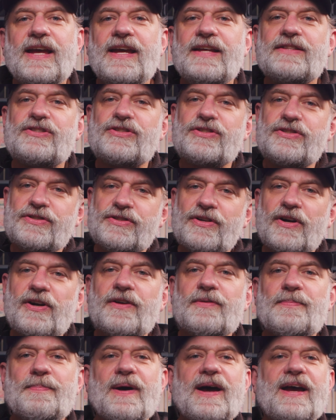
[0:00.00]
and
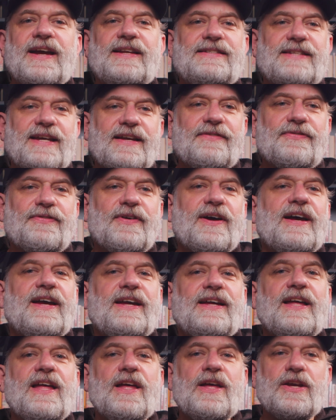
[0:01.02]
start by
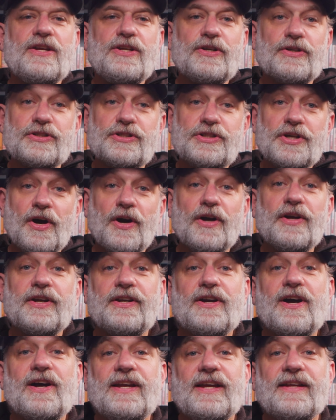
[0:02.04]
identifying your
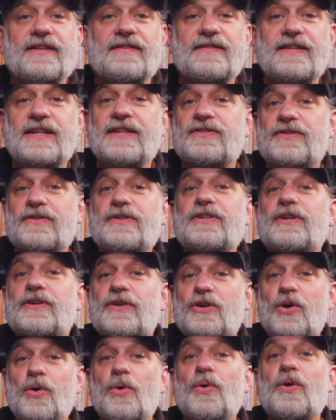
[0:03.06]
target audience. These are your
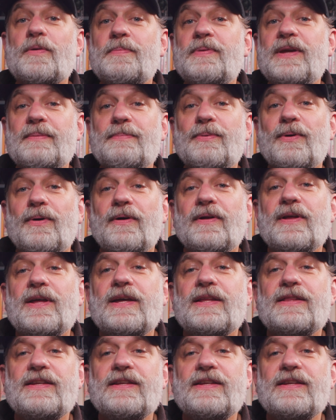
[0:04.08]
core people.